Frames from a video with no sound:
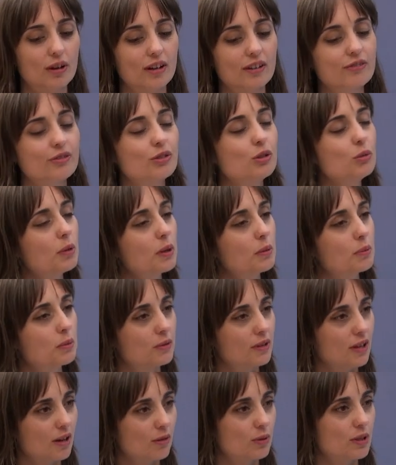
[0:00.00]
quite a few
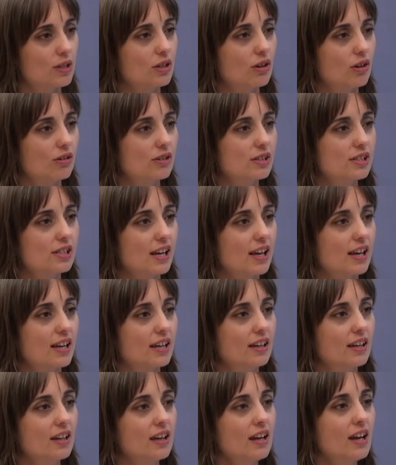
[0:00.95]
people that we know
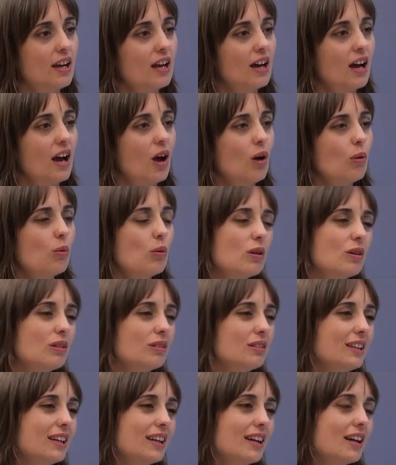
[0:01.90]
saying,
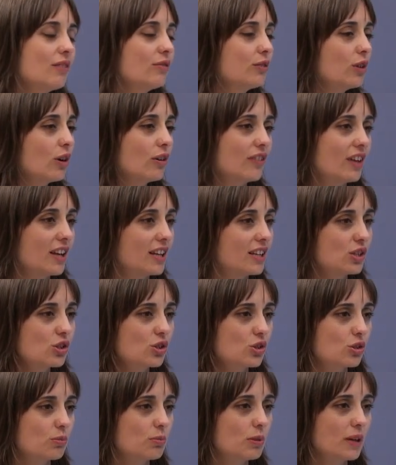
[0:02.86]
well, yeah, I've got that
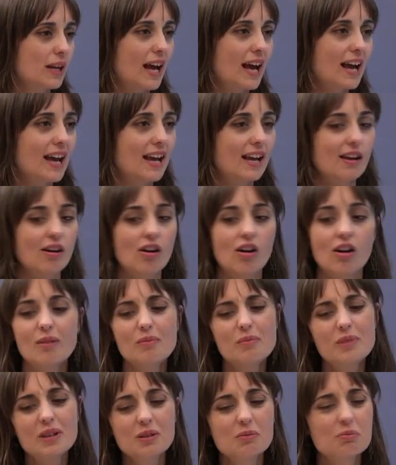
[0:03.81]
issue, but hey,
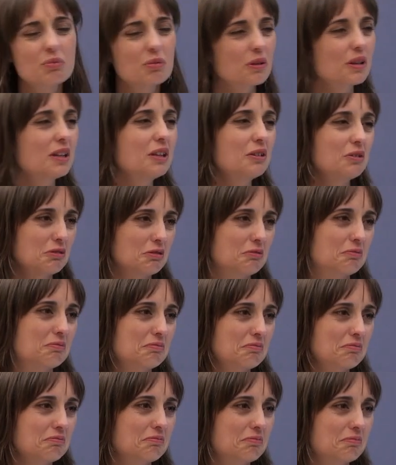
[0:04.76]
I'm in a pretty
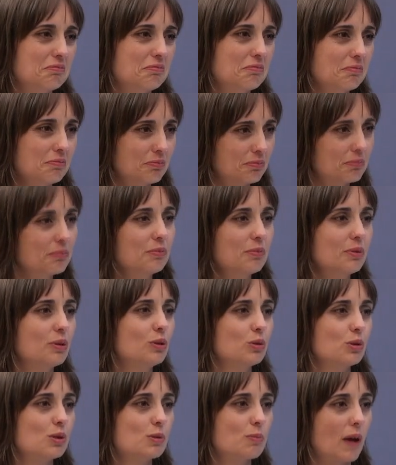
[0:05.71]

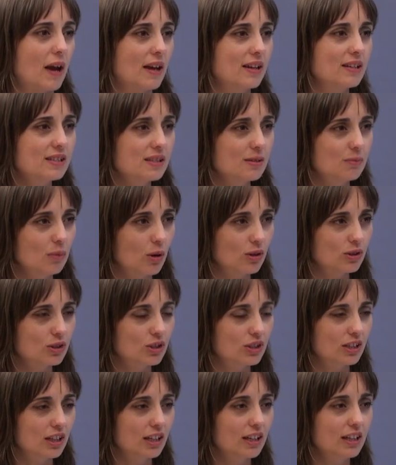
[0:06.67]
good space
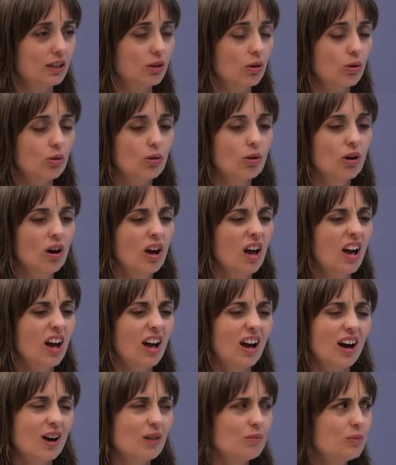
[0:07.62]
emotionally, or
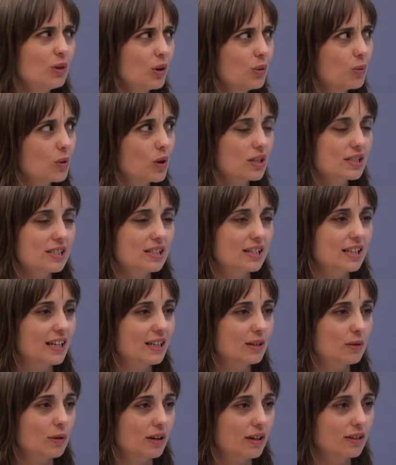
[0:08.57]
I'm no worse
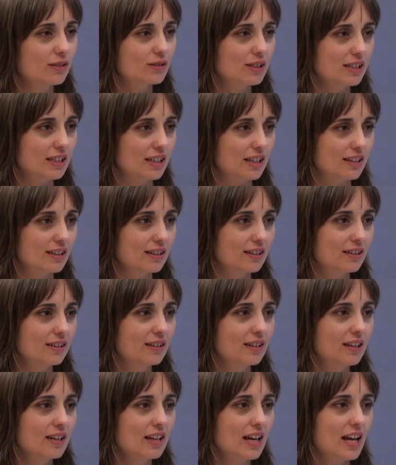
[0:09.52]
than anyone else
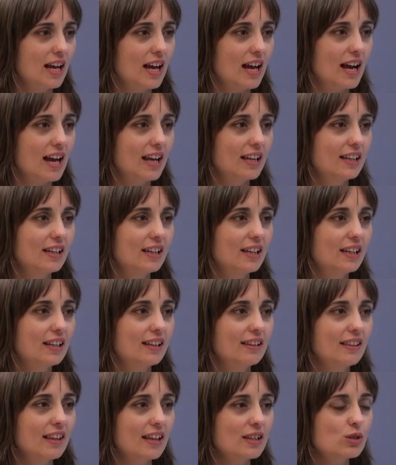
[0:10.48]
here. And
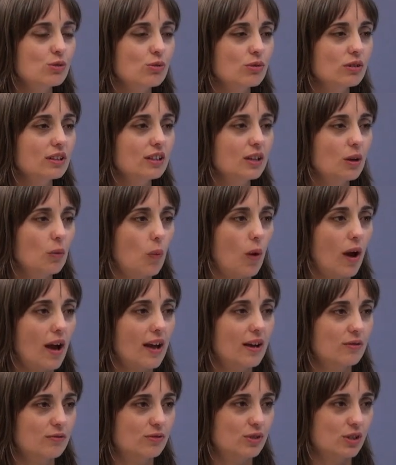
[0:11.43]
that's really a
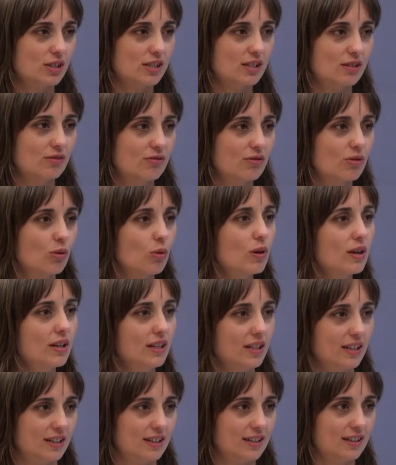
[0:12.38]
way of just
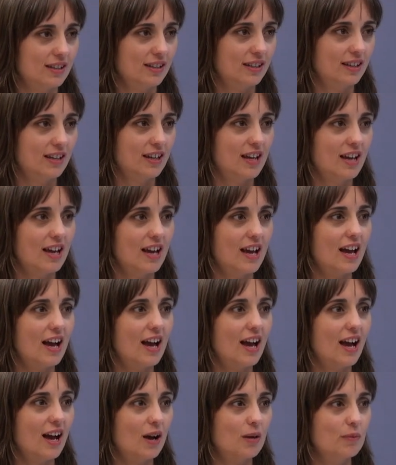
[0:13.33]
avoiding
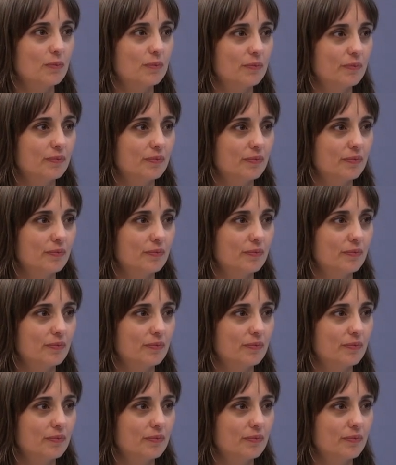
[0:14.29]
the